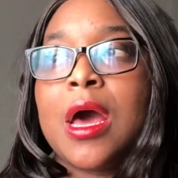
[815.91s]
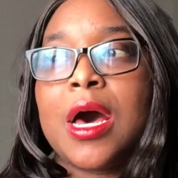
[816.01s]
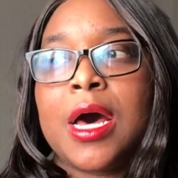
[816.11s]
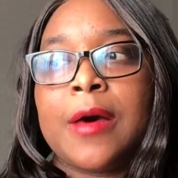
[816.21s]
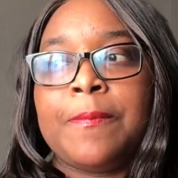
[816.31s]

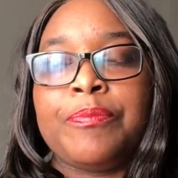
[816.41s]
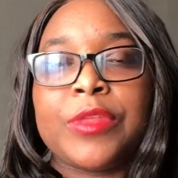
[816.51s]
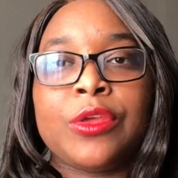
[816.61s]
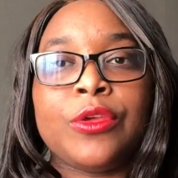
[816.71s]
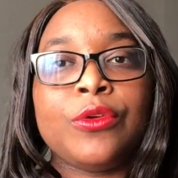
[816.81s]
um,
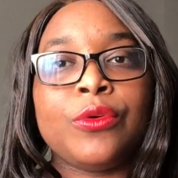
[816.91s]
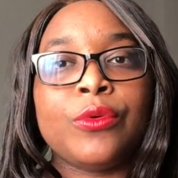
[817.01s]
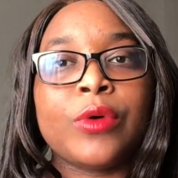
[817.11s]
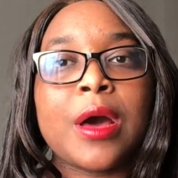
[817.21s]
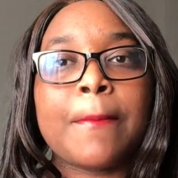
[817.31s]

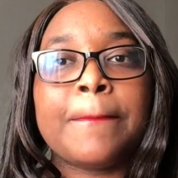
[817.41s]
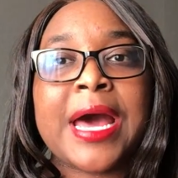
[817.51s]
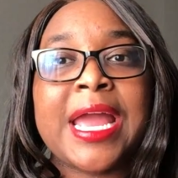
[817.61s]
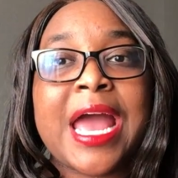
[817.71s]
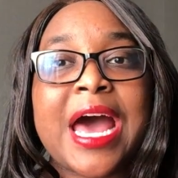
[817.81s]
you
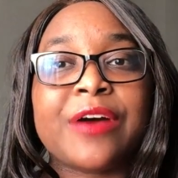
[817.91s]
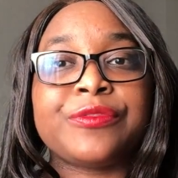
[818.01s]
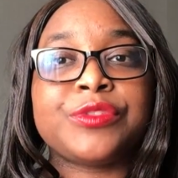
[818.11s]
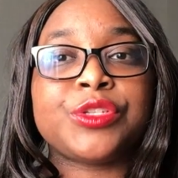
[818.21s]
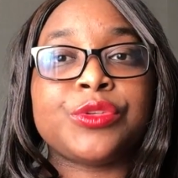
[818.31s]
might have
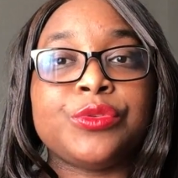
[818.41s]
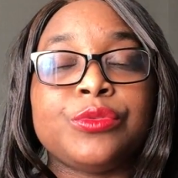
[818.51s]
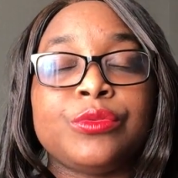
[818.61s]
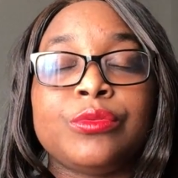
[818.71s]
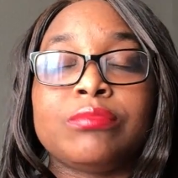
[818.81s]

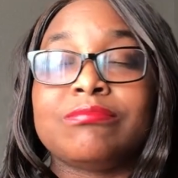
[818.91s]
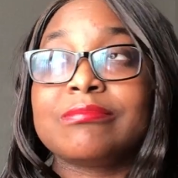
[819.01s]
to